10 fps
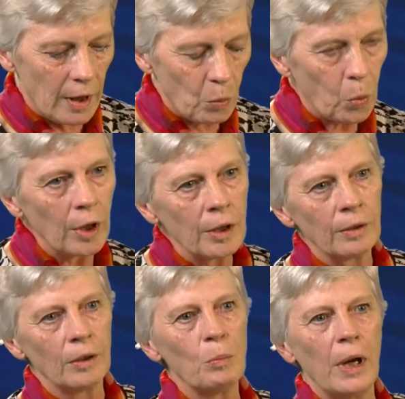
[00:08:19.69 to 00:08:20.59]
a
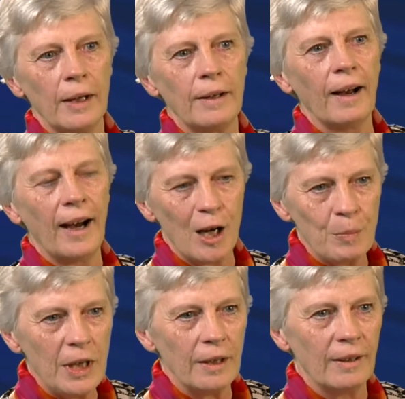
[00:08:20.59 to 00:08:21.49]
one-man
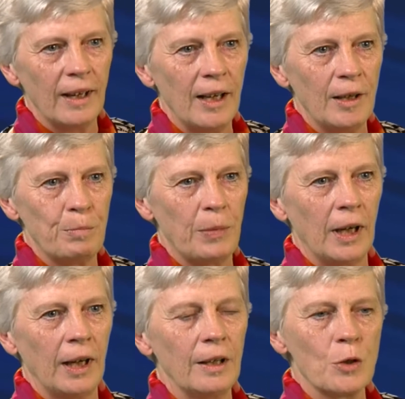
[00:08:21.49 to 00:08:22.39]
army
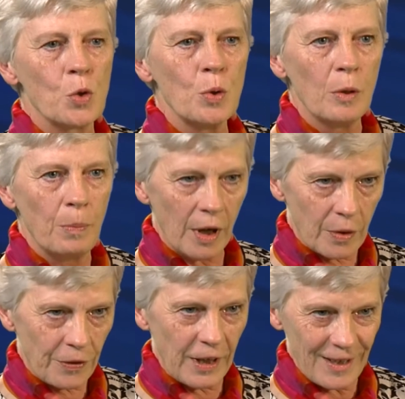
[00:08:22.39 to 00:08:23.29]
by Tyde
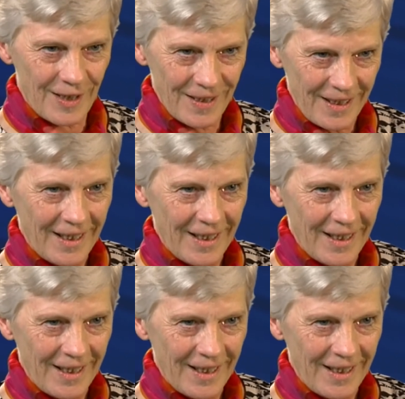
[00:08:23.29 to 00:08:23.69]
Botfeldt